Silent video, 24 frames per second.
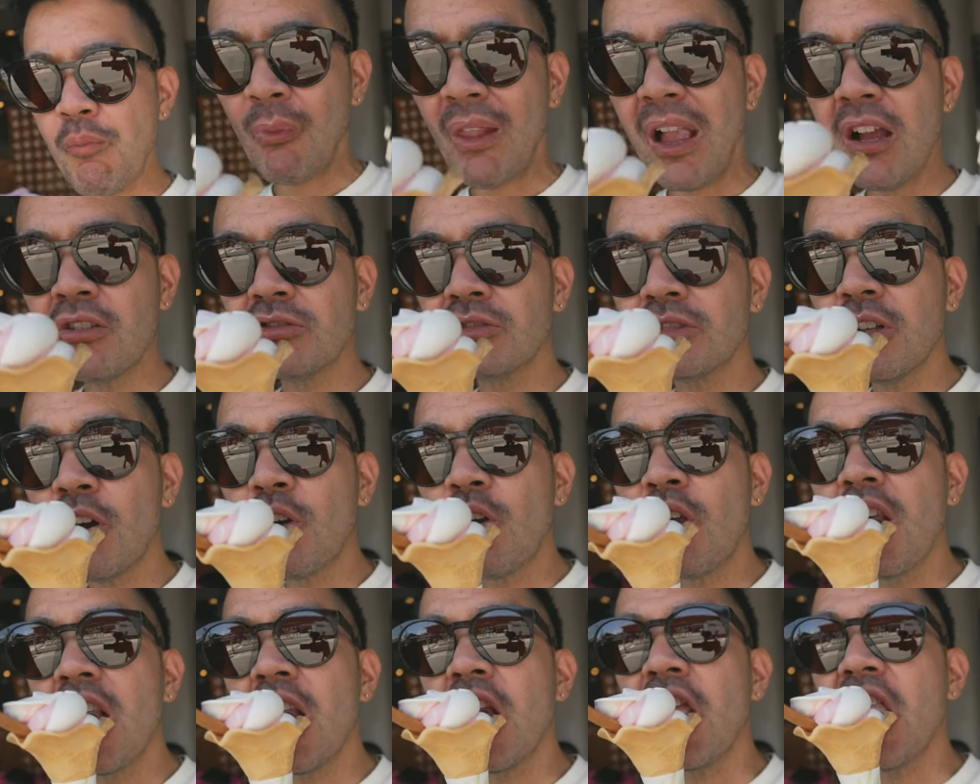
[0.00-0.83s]
That's so
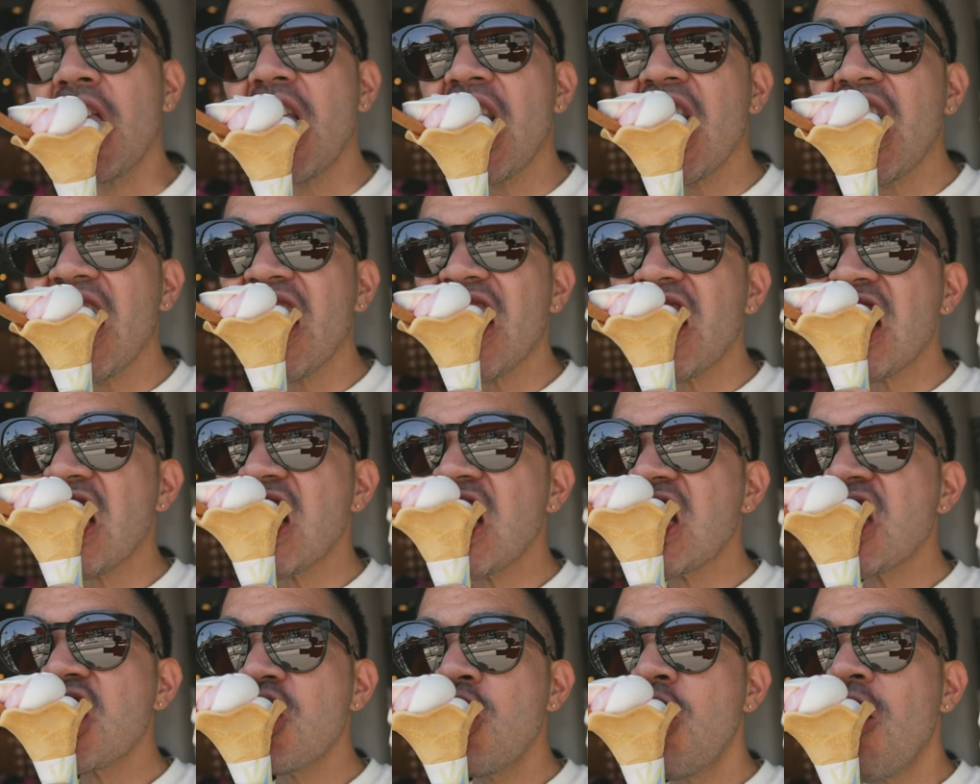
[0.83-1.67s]
good.
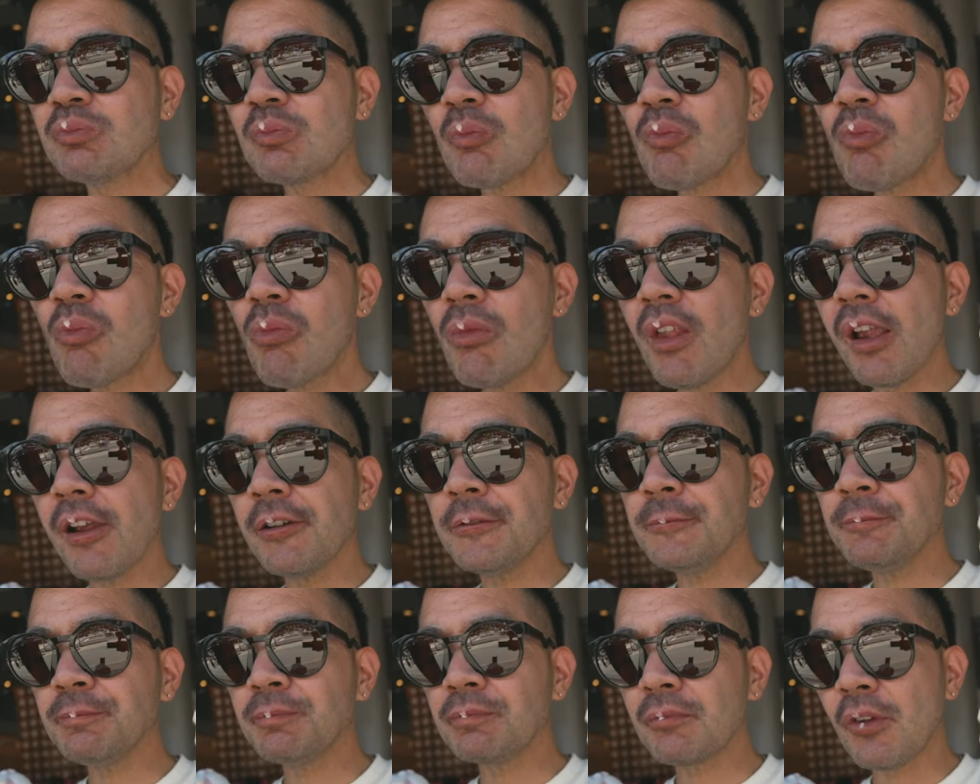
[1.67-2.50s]

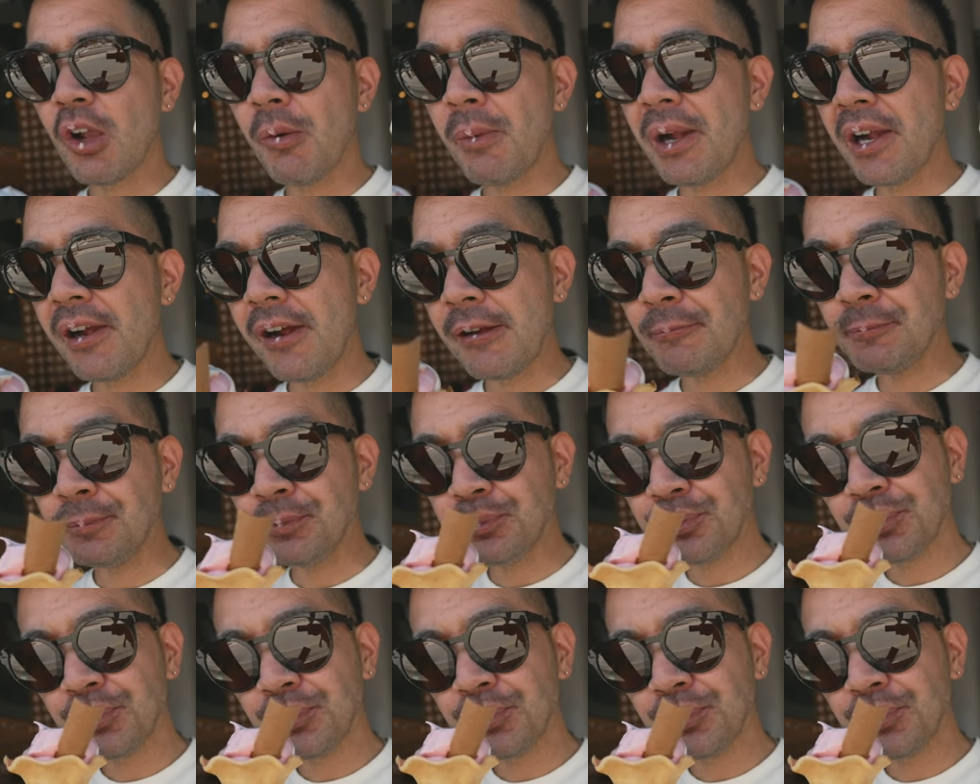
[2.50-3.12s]
Oh my god.